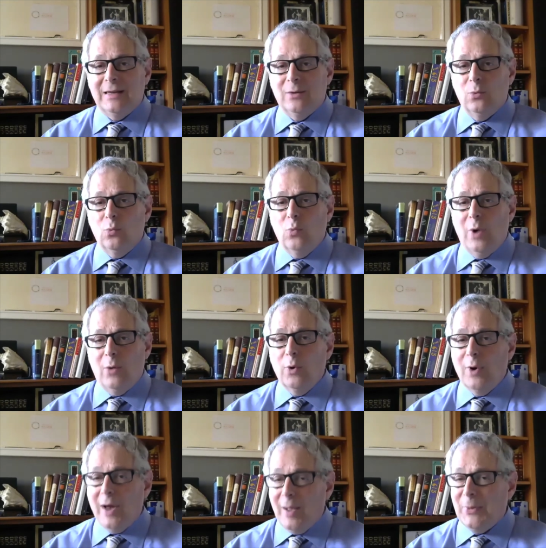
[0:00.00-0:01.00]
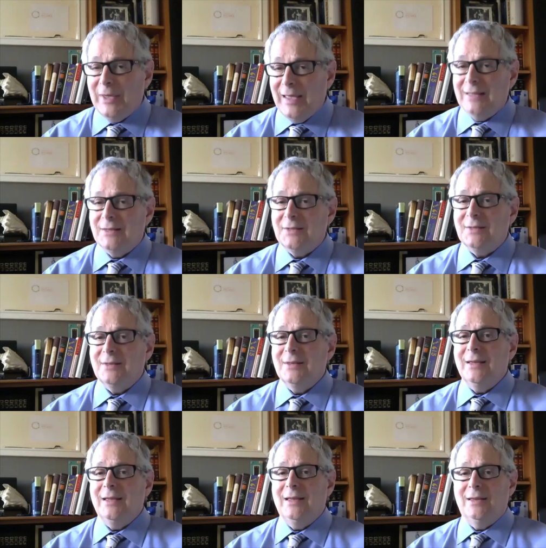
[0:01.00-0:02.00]
What we're up against
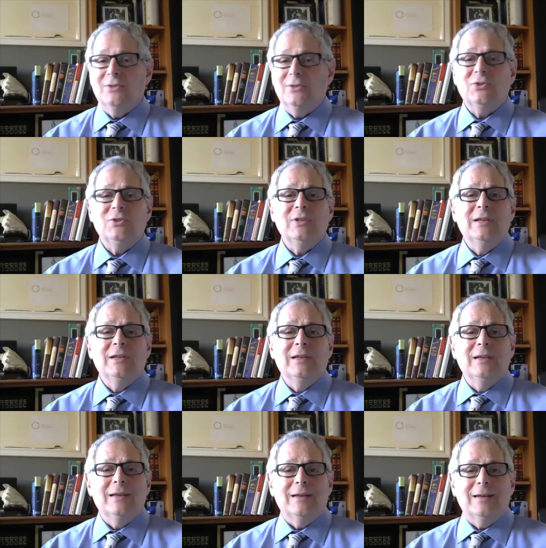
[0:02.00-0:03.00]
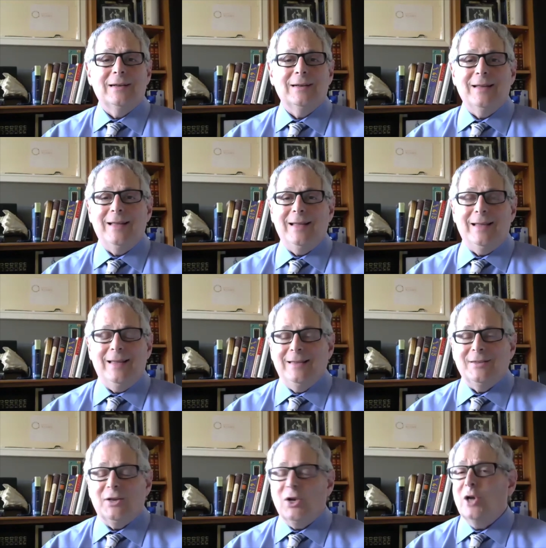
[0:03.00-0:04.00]
is
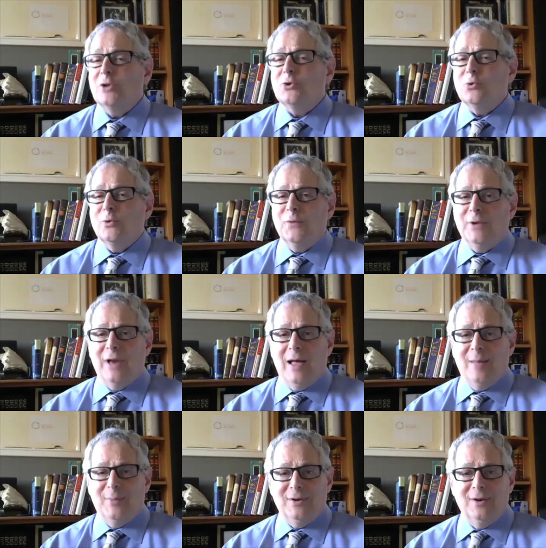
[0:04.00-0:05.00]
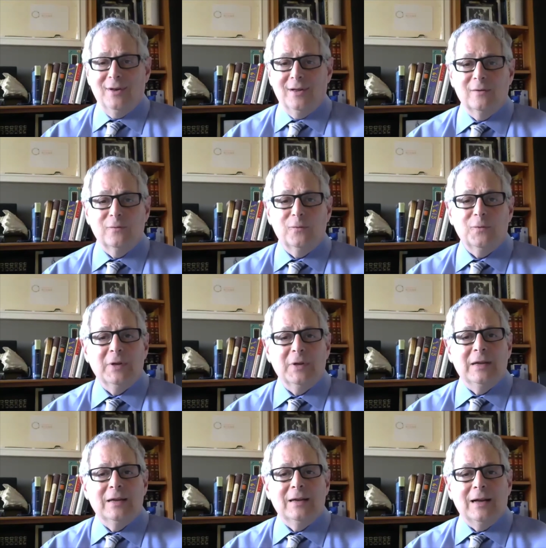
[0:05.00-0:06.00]
a cultural phenomenon
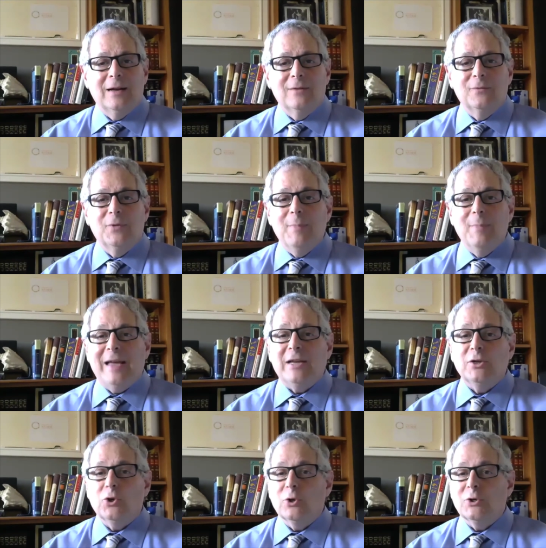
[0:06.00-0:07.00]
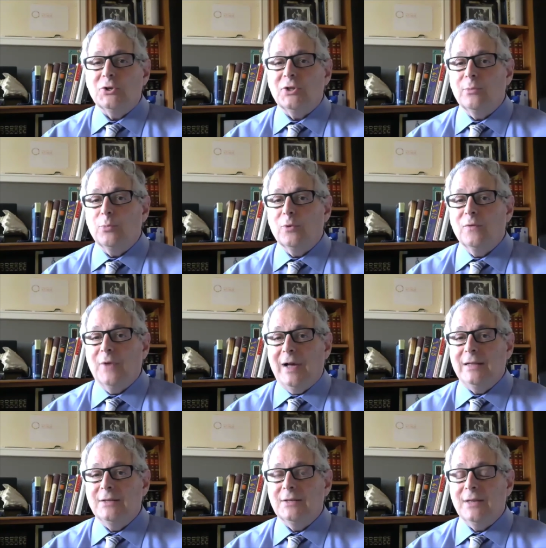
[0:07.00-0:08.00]
of the megachurch that
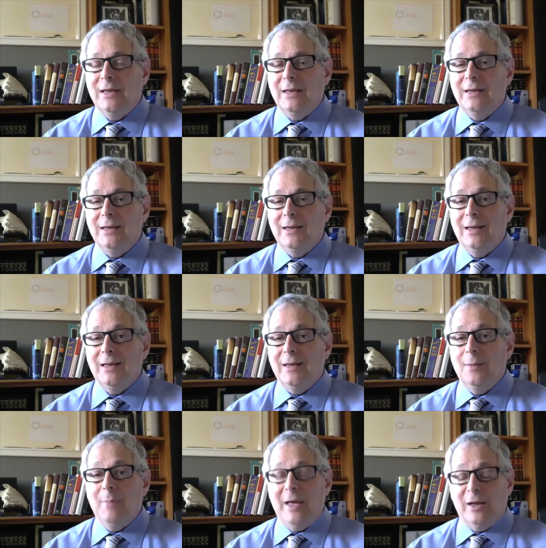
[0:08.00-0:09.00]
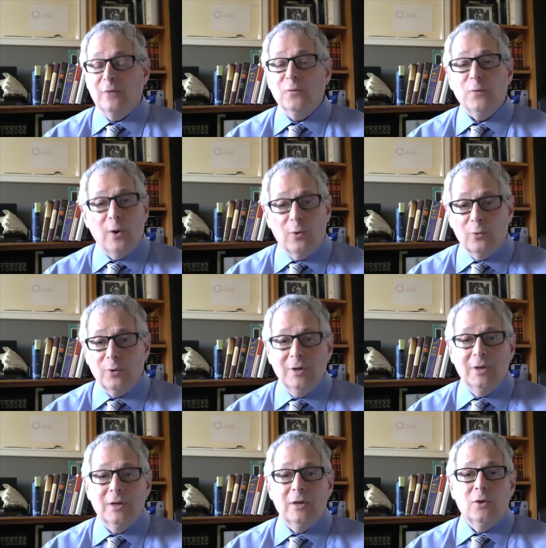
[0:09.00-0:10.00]
provides a megaphone
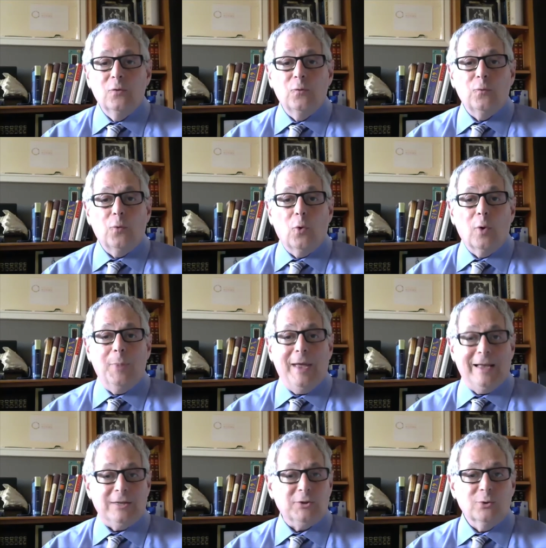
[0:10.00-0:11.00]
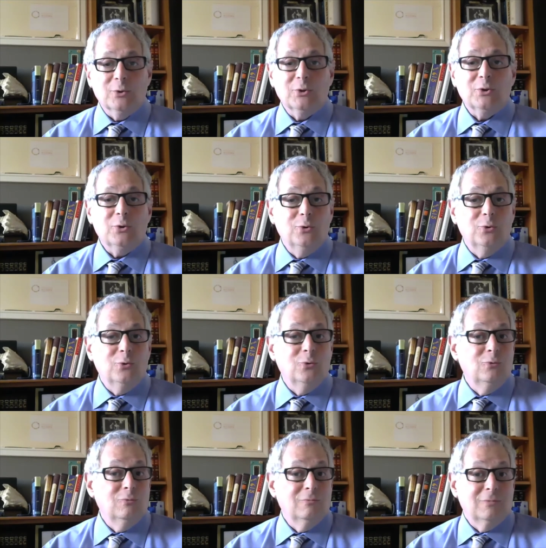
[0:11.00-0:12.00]
for pastors
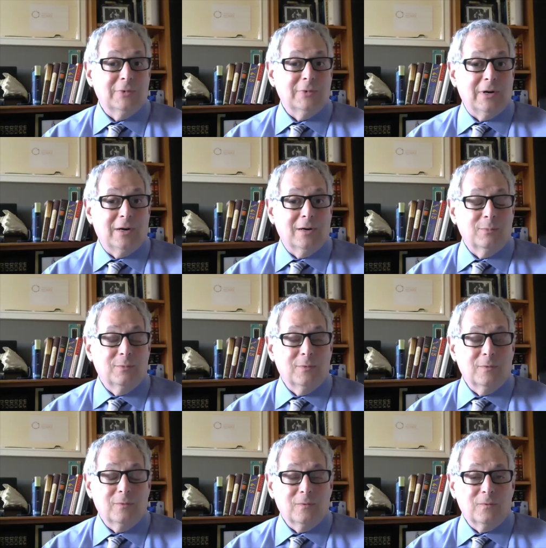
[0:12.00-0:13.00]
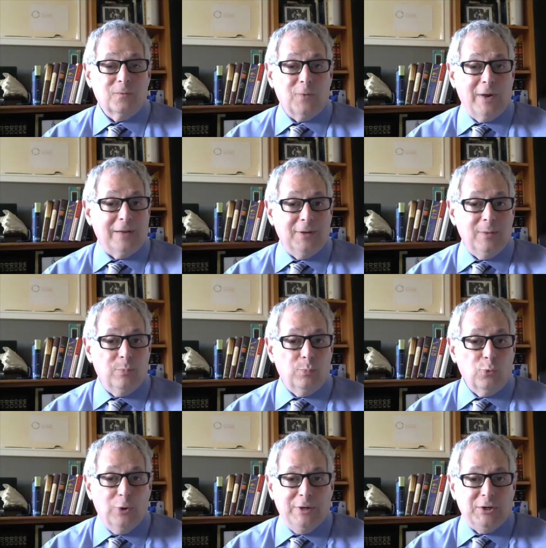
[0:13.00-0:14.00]
who are, frankly,
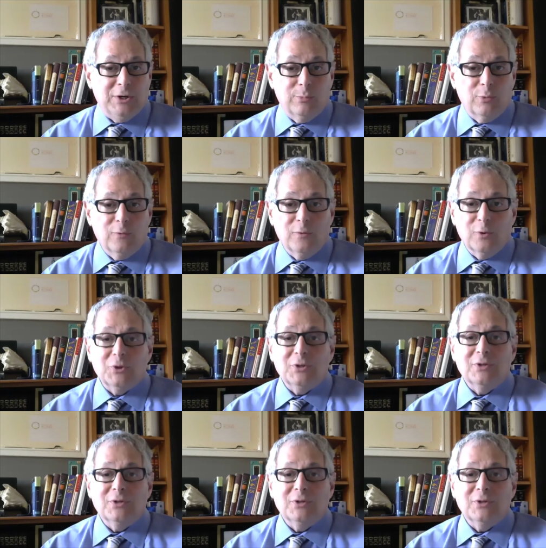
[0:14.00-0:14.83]
preaching perversions of